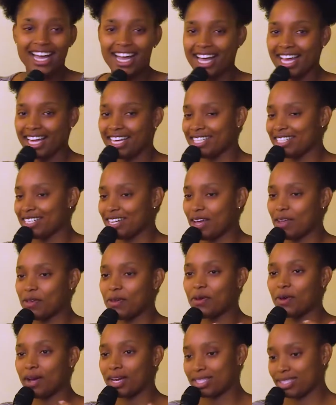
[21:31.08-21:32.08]
And
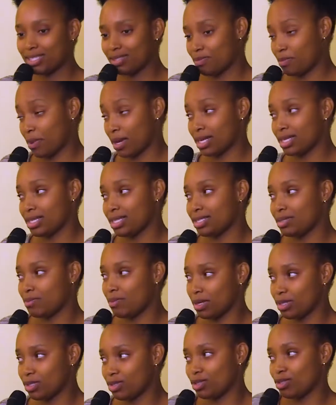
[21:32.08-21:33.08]
you expect this
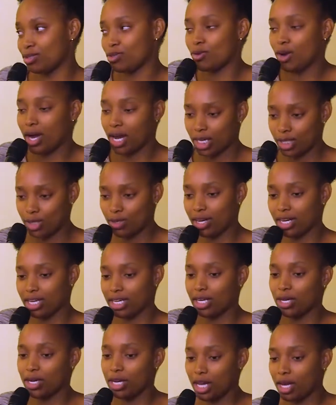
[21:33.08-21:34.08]
person to actually
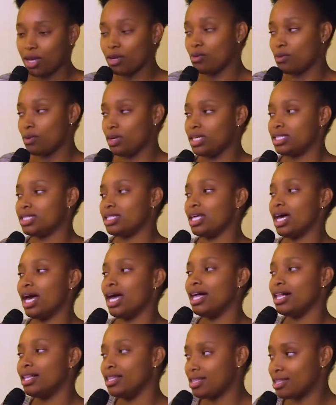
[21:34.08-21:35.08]
gain weight the
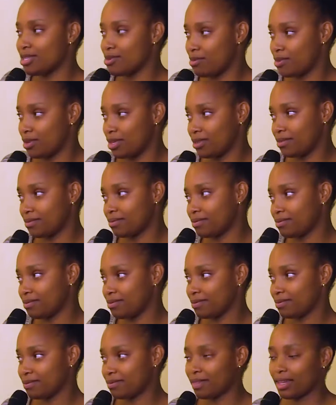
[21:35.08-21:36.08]
healthy way.
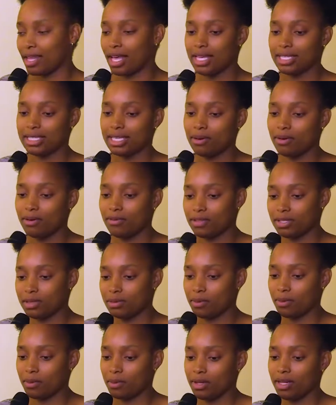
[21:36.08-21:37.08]
Some of these
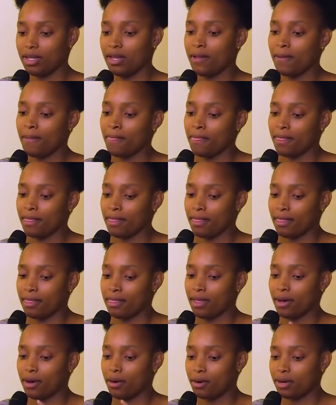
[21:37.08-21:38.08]
people,
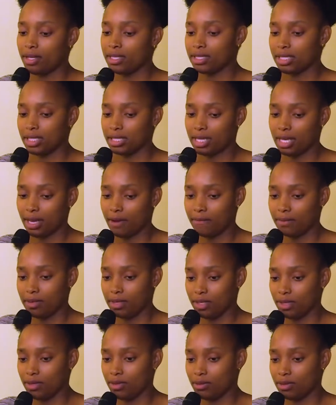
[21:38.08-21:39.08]
the oils that they have been
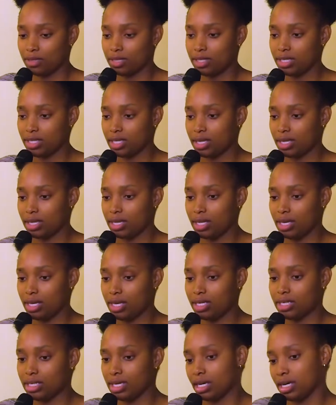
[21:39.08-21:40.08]
used,
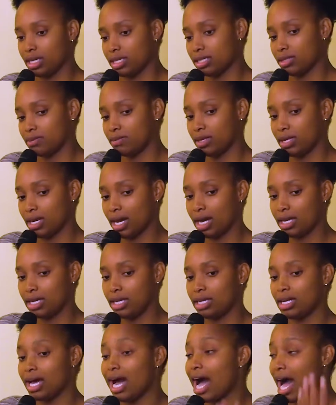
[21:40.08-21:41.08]
it has been
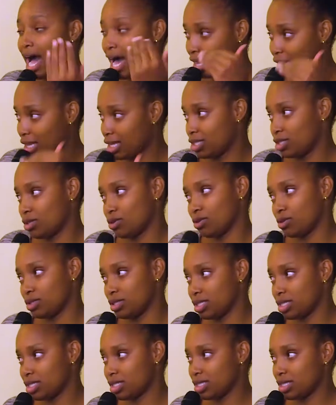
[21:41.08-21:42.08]
added other
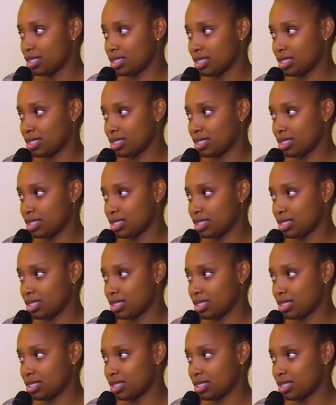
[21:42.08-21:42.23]
salts.